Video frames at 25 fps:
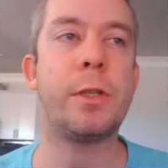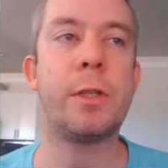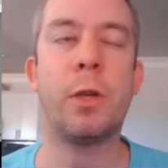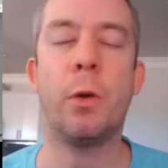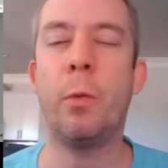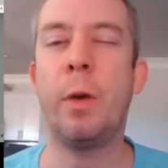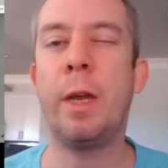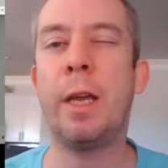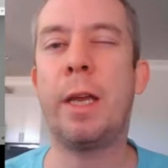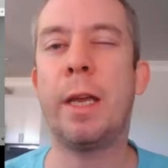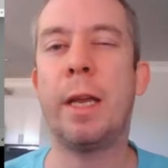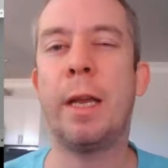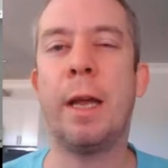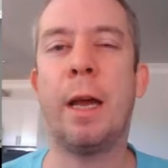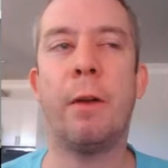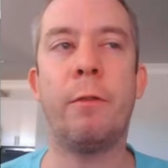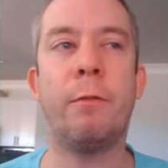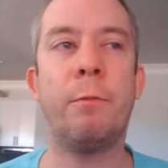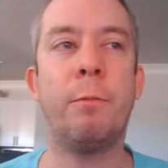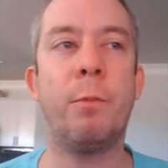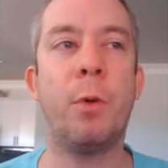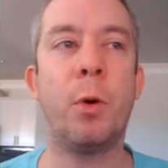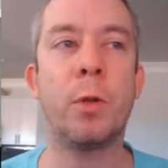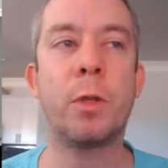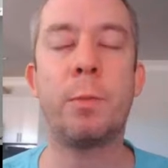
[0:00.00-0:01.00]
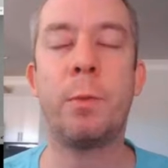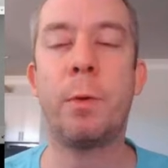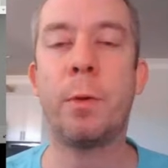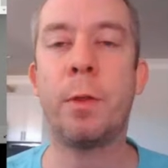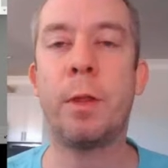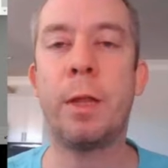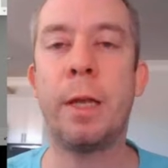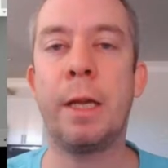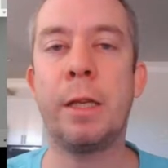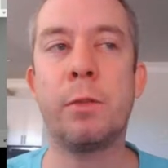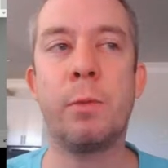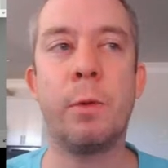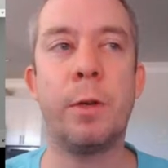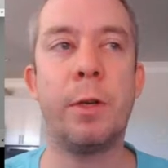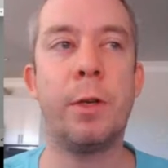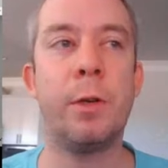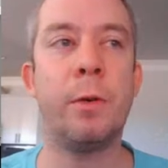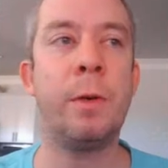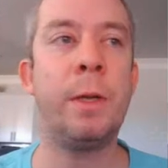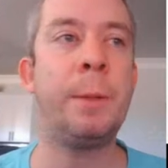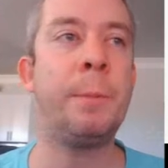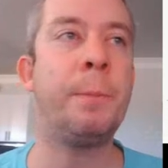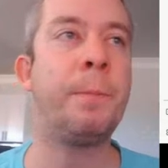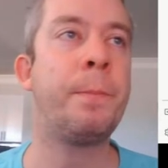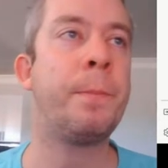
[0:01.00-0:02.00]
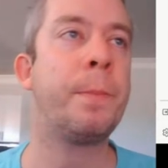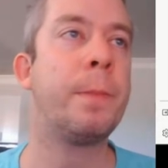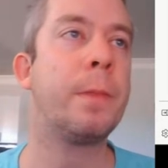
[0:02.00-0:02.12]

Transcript: so we can have multiple things we're doing.